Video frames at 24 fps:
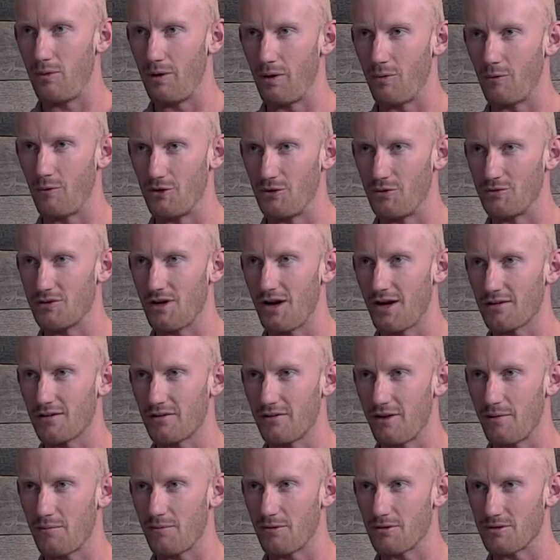when you talked to
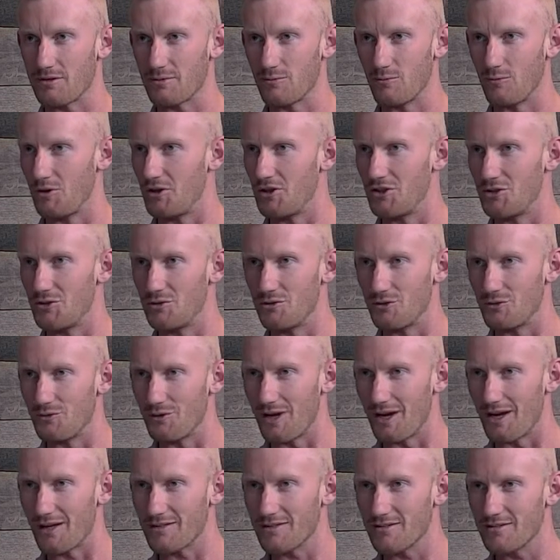that person? What did you do
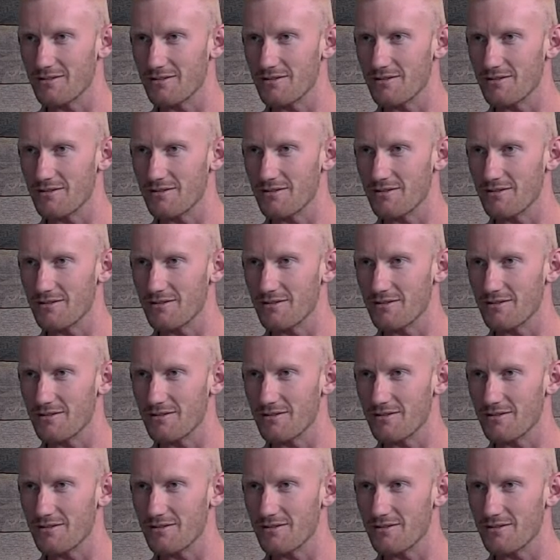next?